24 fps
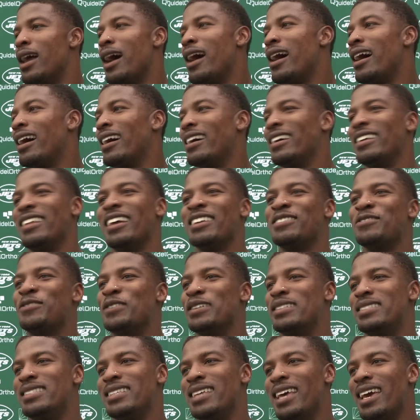Nah, that's
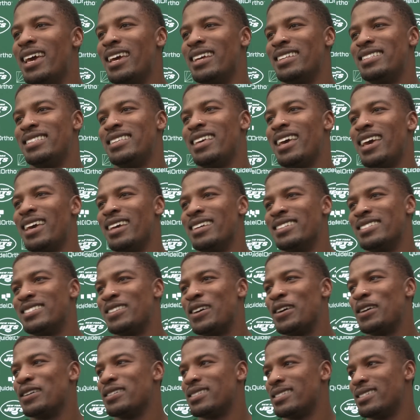what T.A. and
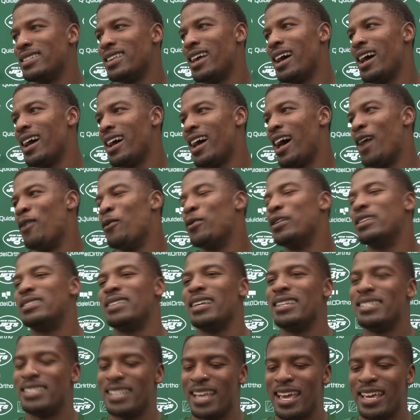Sauce I want to
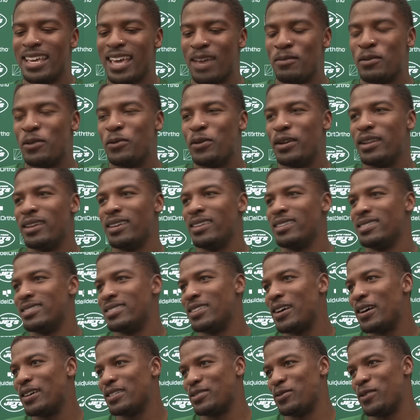say T.A. came up with it,
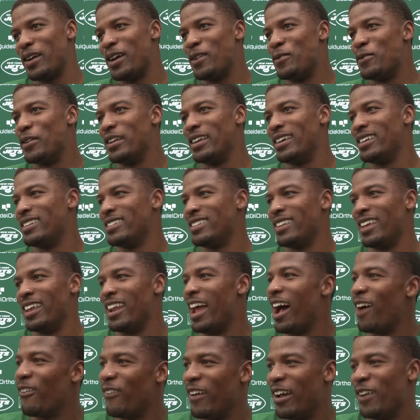Sauce ran with it, and
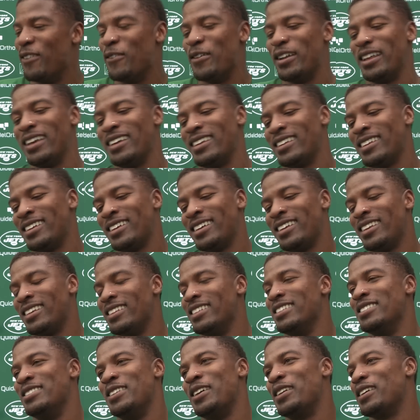I ran with it.
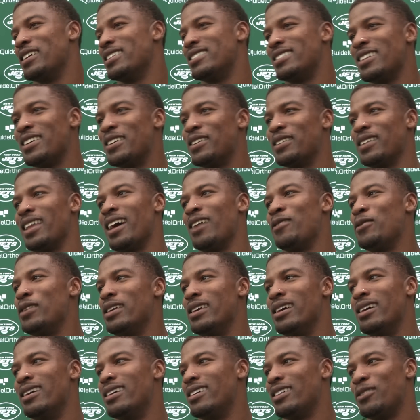It's Young and Turnt. Like, we
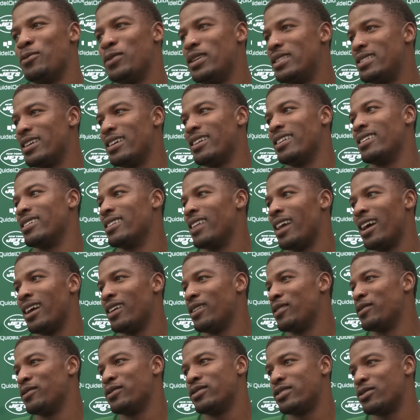young and we turnt. Like,
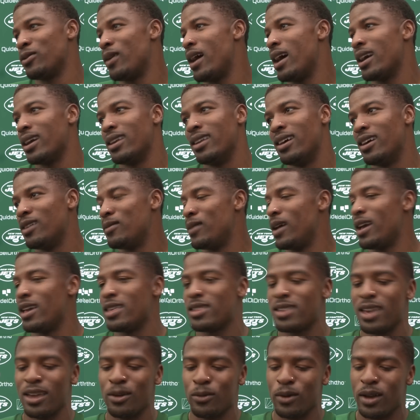swagging up,
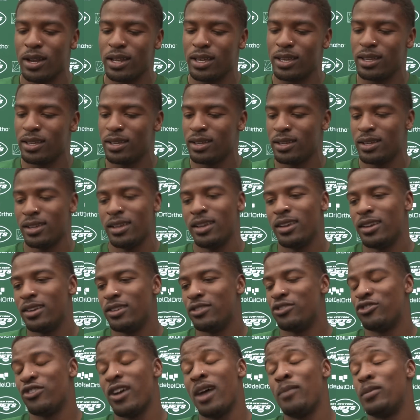handshake ready,
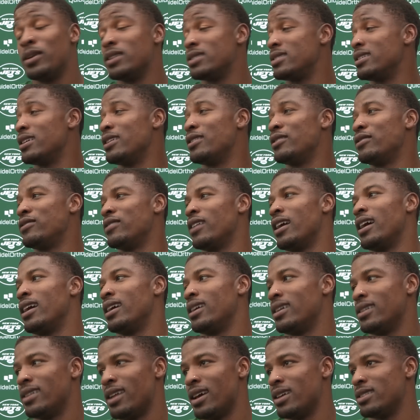strapping stuff. Like,
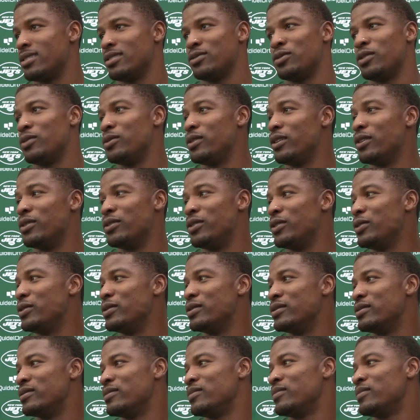that's just what we're going to do.